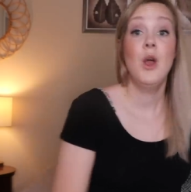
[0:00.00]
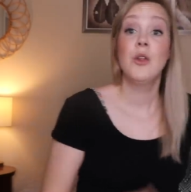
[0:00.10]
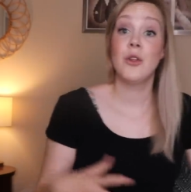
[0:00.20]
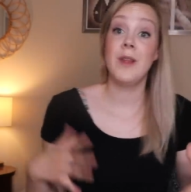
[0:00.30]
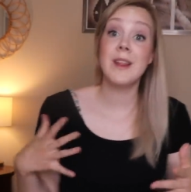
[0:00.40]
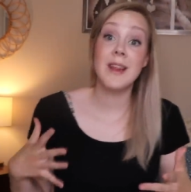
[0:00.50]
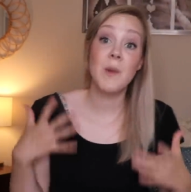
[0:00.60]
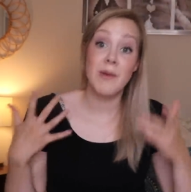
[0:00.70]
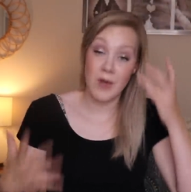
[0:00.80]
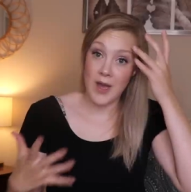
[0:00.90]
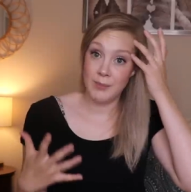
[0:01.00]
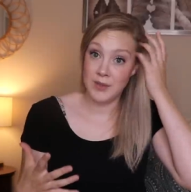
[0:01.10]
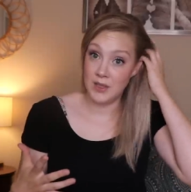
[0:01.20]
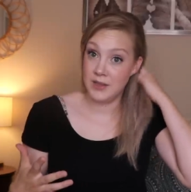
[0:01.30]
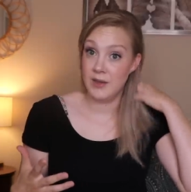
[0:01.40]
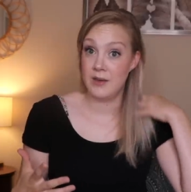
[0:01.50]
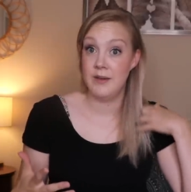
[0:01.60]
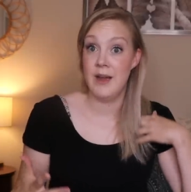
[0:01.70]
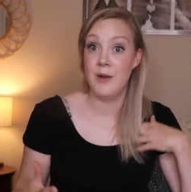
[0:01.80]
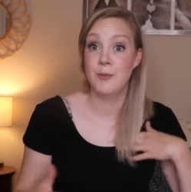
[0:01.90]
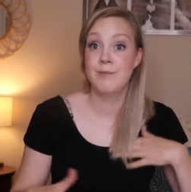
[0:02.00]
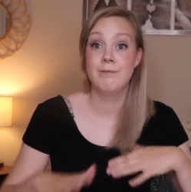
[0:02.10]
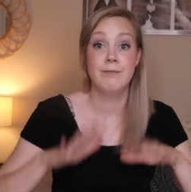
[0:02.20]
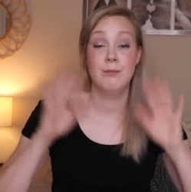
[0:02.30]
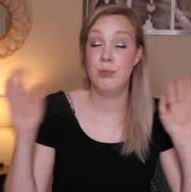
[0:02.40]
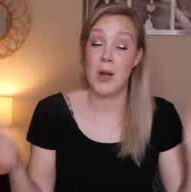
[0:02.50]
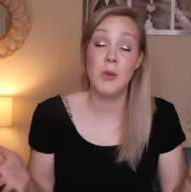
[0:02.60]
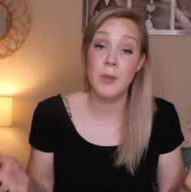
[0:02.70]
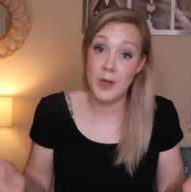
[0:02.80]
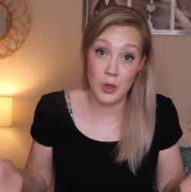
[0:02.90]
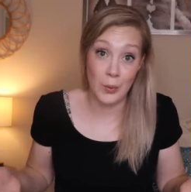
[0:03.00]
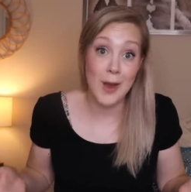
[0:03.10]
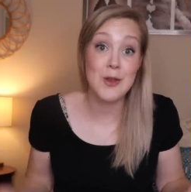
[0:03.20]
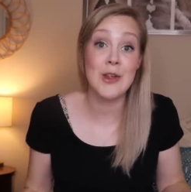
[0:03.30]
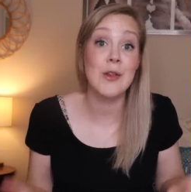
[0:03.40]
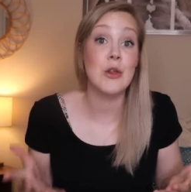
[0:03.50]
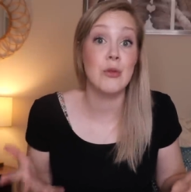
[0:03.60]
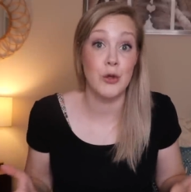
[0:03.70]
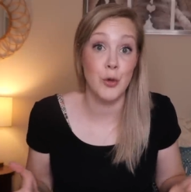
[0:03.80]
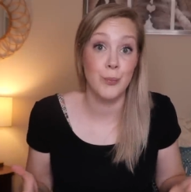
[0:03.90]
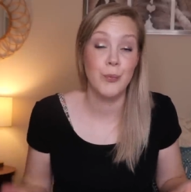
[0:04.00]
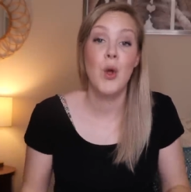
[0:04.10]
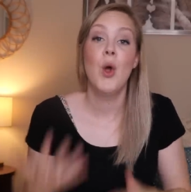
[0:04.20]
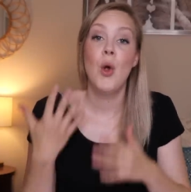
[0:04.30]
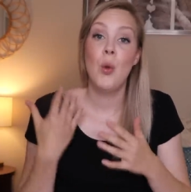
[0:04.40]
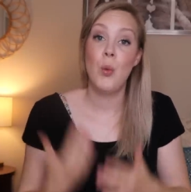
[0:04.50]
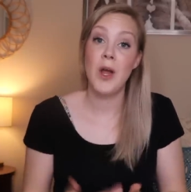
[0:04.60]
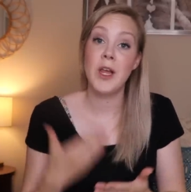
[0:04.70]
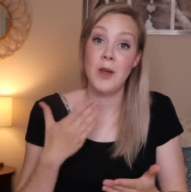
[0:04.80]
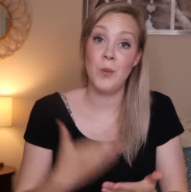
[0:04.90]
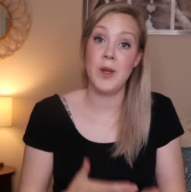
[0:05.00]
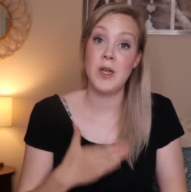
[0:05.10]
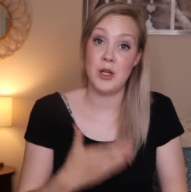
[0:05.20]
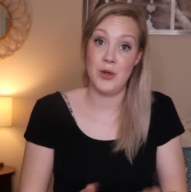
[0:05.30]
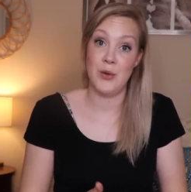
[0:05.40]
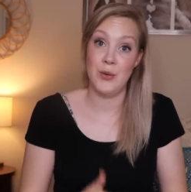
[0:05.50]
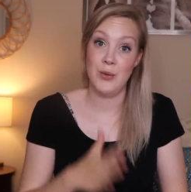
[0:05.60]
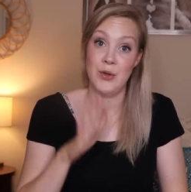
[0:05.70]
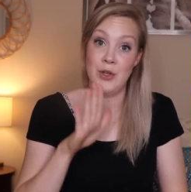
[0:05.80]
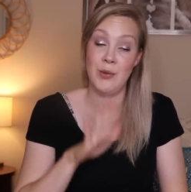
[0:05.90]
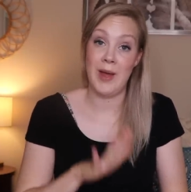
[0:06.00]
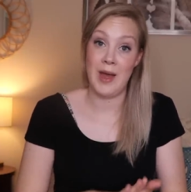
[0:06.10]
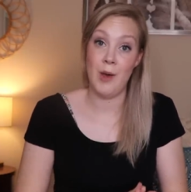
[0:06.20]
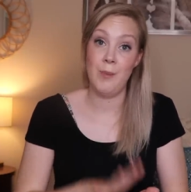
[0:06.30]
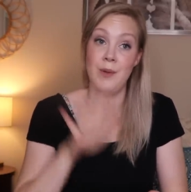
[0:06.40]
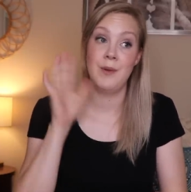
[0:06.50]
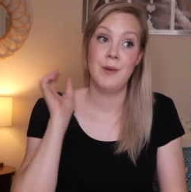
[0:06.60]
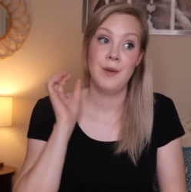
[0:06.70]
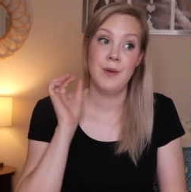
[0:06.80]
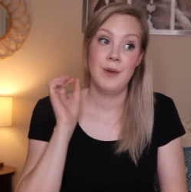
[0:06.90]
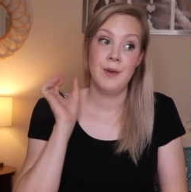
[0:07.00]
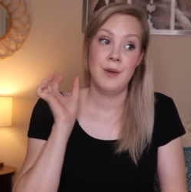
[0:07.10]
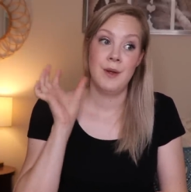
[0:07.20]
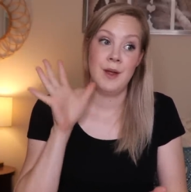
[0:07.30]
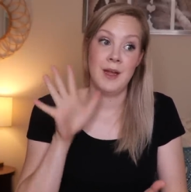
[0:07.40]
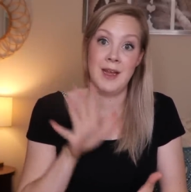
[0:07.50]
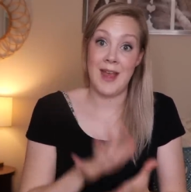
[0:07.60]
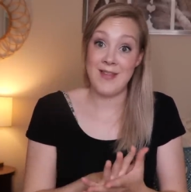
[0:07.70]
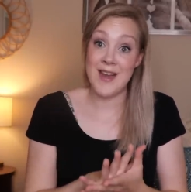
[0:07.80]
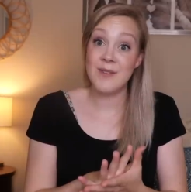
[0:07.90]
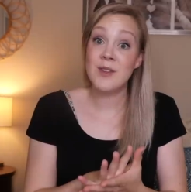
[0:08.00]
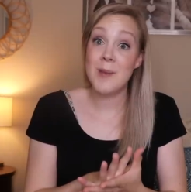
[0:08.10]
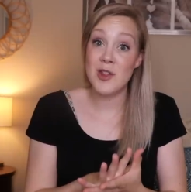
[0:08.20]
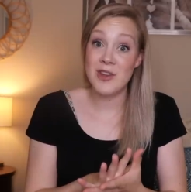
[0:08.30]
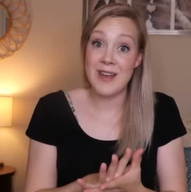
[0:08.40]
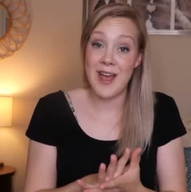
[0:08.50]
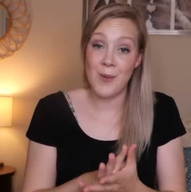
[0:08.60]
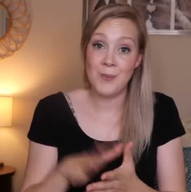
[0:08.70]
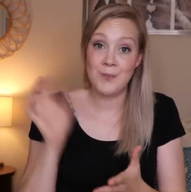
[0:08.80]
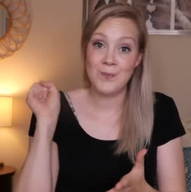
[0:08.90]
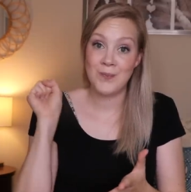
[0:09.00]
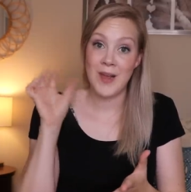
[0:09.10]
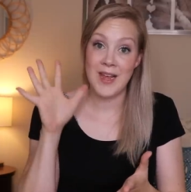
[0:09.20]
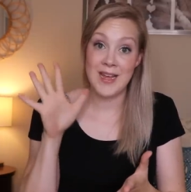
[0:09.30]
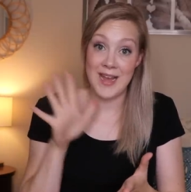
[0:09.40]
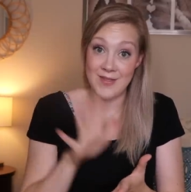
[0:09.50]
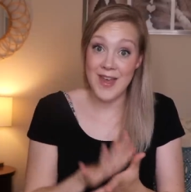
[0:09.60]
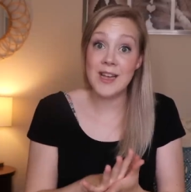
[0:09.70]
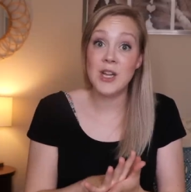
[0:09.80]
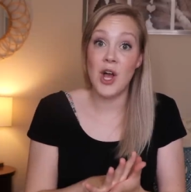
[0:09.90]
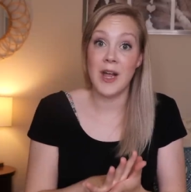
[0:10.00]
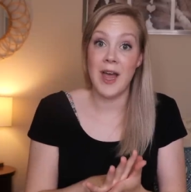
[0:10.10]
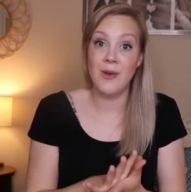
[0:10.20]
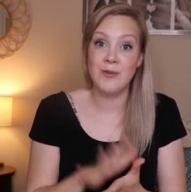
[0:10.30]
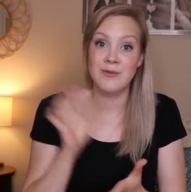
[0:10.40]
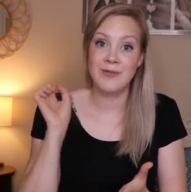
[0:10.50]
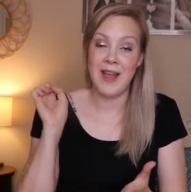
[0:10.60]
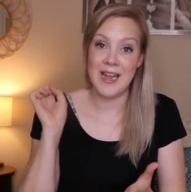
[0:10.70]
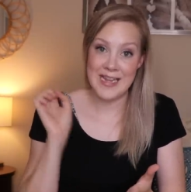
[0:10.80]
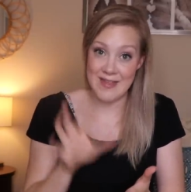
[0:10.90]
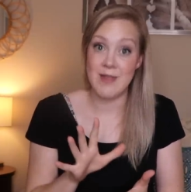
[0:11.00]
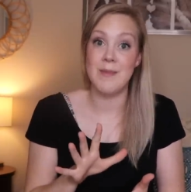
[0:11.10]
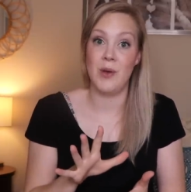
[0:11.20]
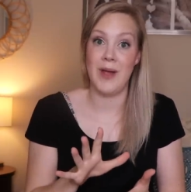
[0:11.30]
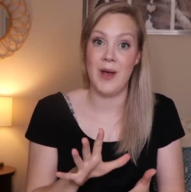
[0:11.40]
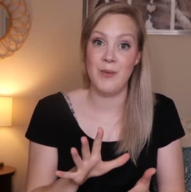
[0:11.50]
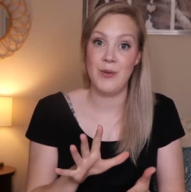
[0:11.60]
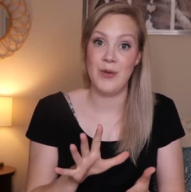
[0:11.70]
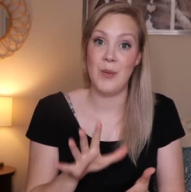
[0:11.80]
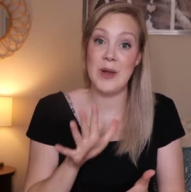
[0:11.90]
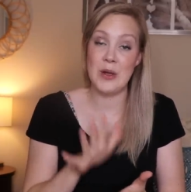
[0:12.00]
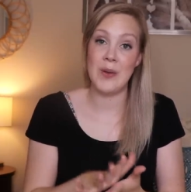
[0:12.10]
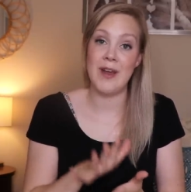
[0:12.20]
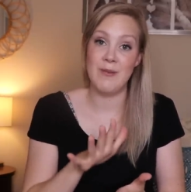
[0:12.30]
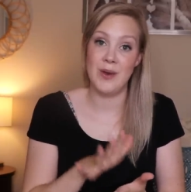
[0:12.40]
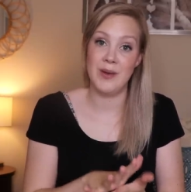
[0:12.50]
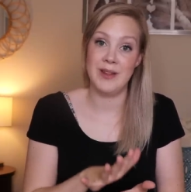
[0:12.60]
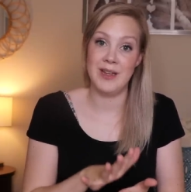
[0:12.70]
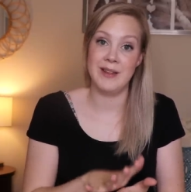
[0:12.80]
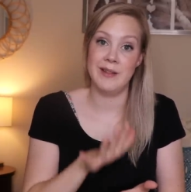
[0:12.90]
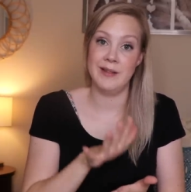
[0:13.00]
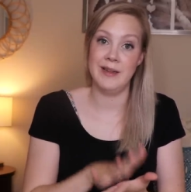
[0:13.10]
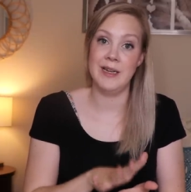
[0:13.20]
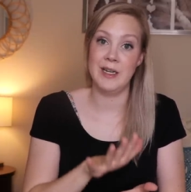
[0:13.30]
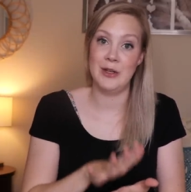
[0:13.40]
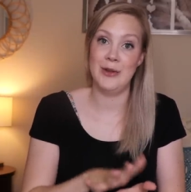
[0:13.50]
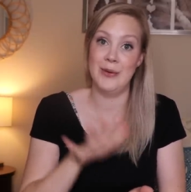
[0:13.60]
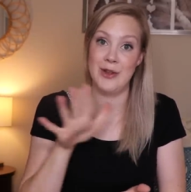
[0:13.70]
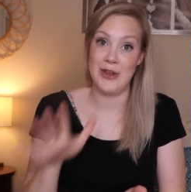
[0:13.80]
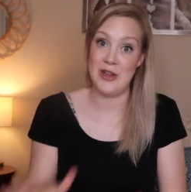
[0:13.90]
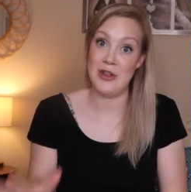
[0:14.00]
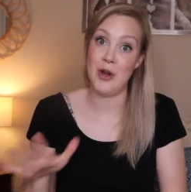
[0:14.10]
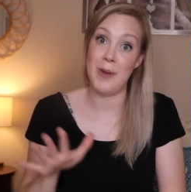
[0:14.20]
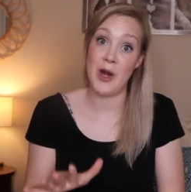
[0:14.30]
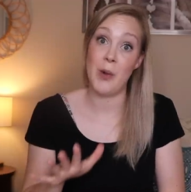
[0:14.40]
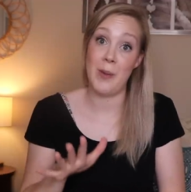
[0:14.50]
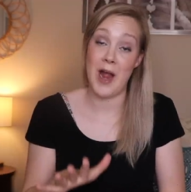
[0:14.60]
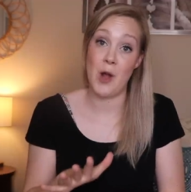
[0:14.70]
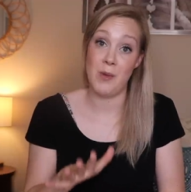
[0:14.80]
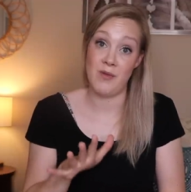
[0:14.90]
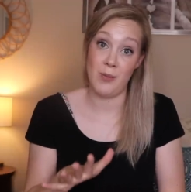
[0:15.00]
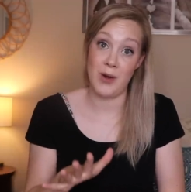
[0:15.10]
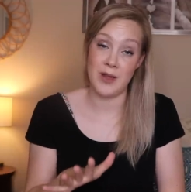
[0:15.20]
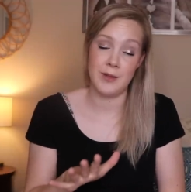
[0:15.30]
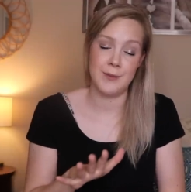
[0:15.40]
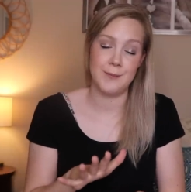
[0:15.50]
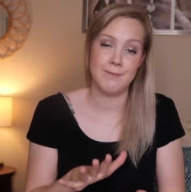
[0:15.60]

So let's say we've got a plugged duct now probably you're watching this, you do. What can we do to help get that inflammation down, get that clog out, and get the milk out so that we don't have milk stasis leading to a change in our microbiome of our breasts.